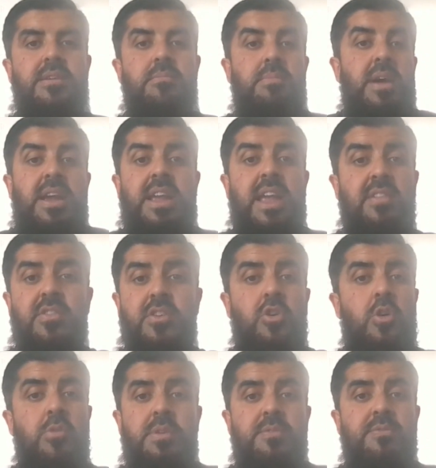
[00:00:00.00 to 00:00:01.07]
But again, the
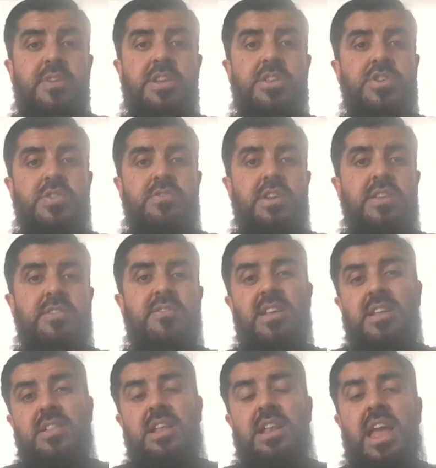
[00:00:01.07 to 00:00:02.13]
common feature is
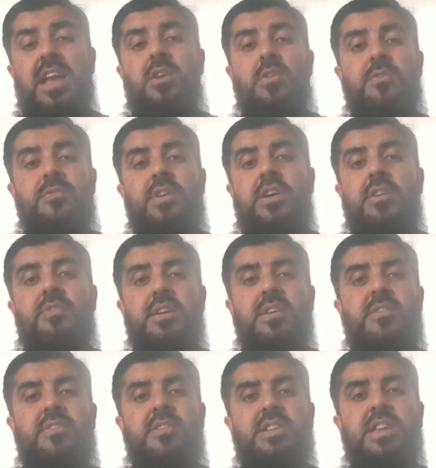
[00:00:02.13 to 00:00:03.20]
that the lack of
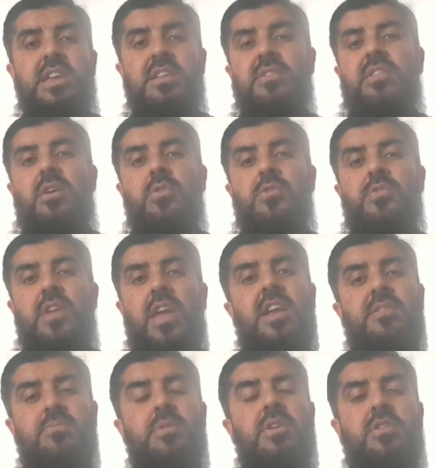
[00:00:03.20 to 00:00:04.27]
diversity in those
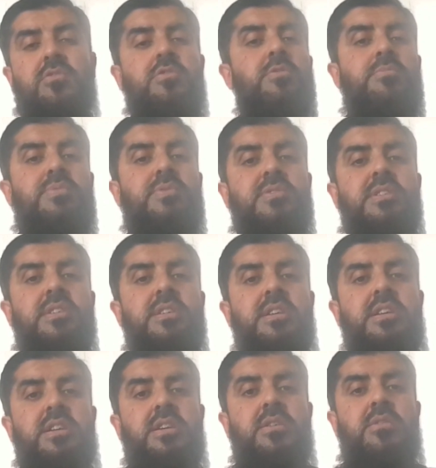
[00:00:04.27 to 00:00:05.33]
expert groups
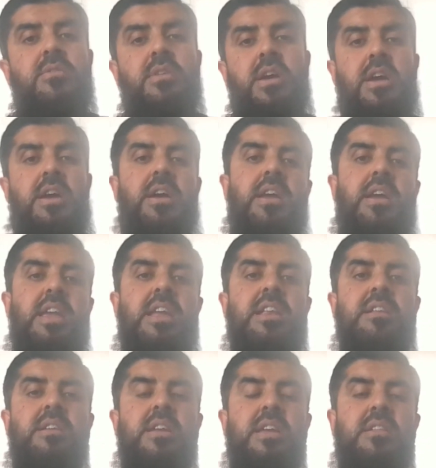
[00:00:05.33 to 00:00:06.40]
uh,
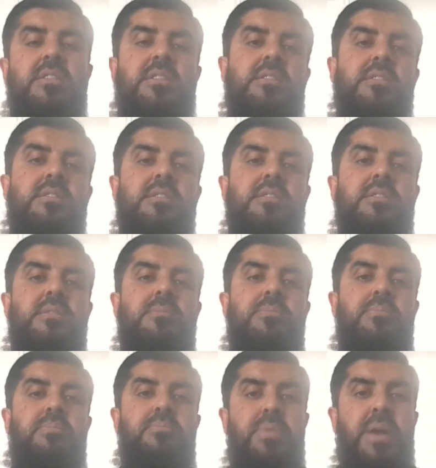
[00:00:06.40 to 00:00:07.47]
in, in the
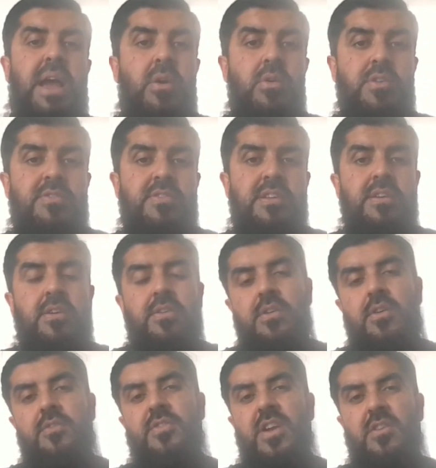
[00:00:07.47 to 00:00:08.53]
powers
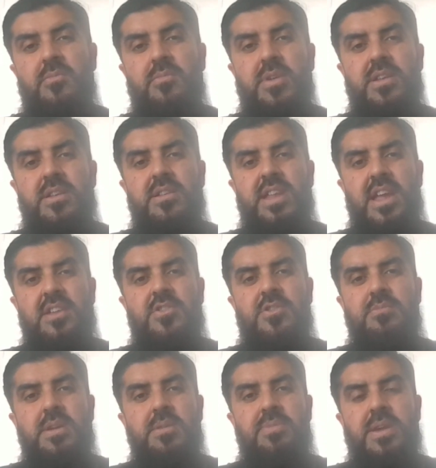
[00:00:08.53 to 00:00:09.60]
of government tend
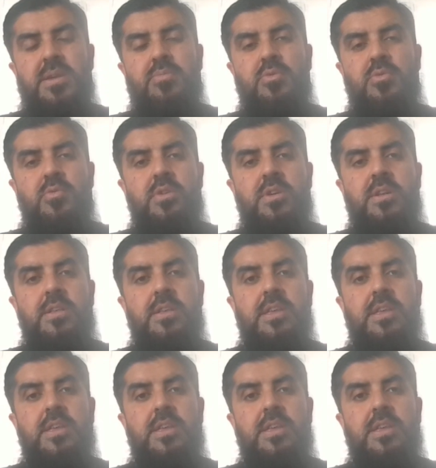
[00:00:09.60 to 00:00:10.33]
to be people